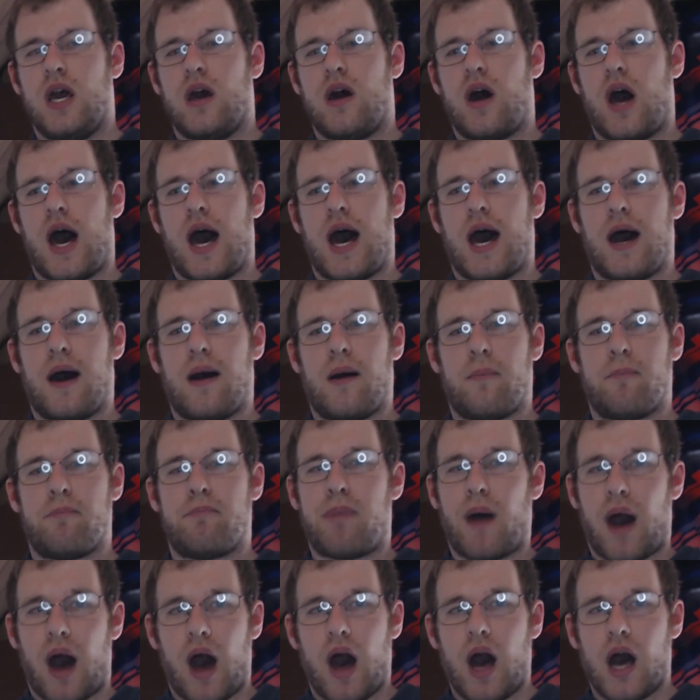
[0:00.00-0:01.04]

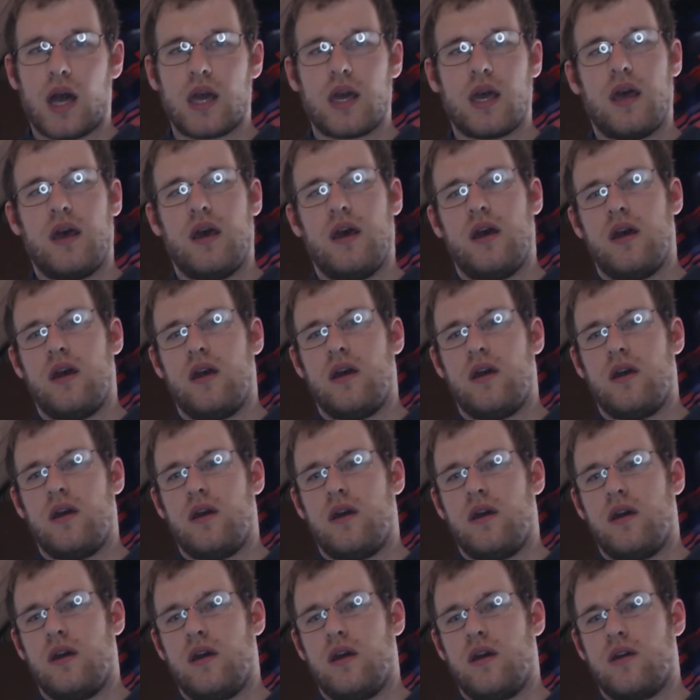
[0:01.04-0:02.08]
Bong
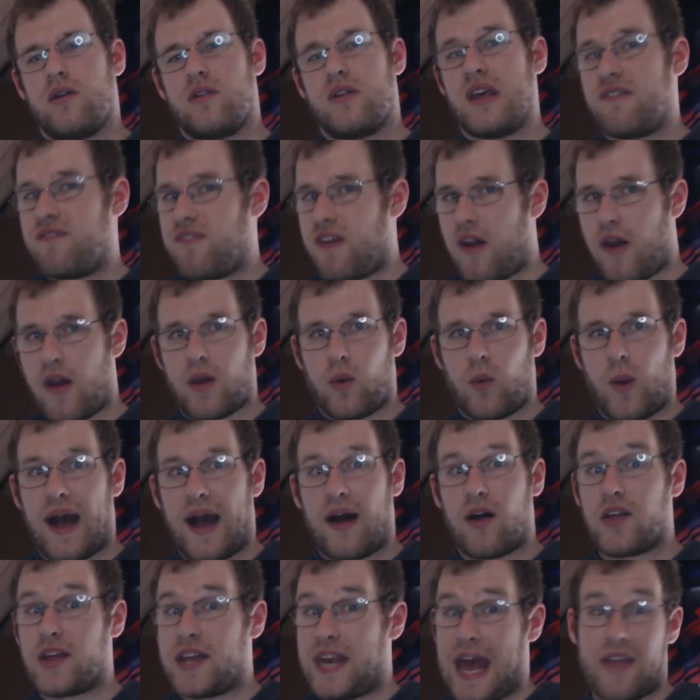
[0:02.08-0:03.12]
did very
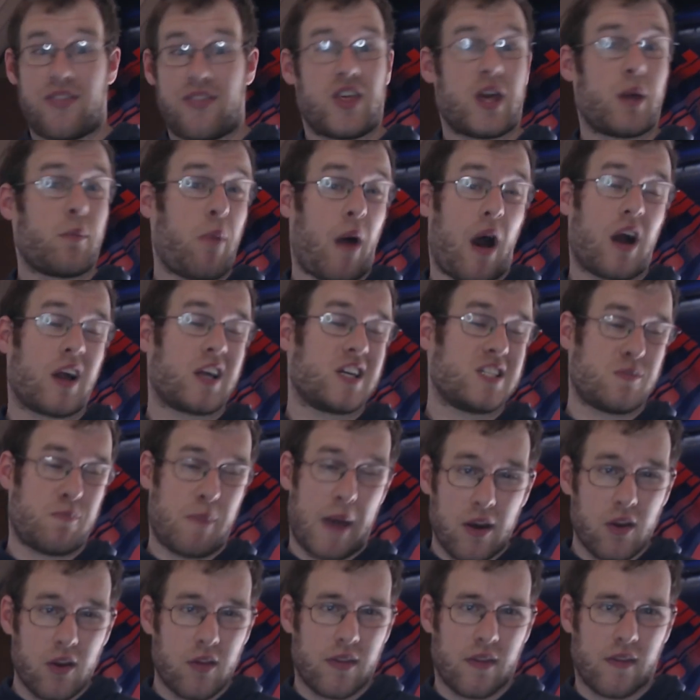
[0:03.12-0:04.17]
well, and I think Bong is
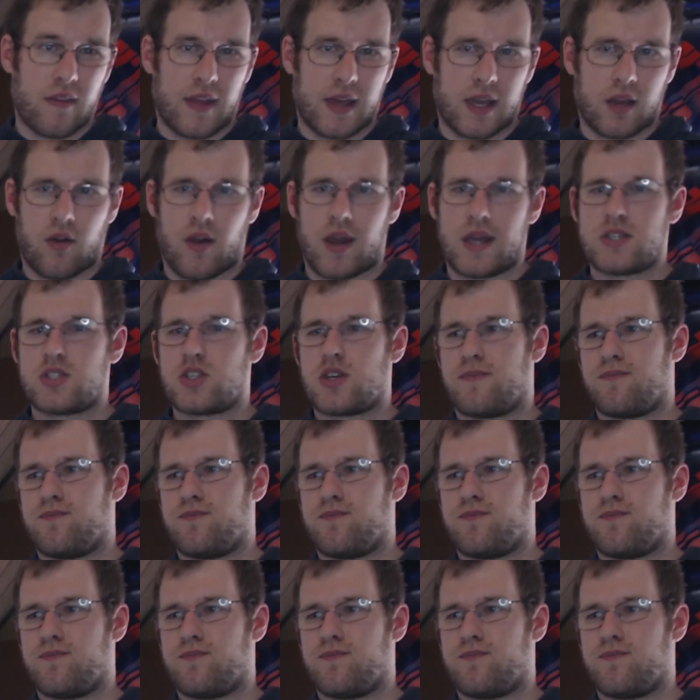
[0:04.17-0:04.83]
better than Licorice.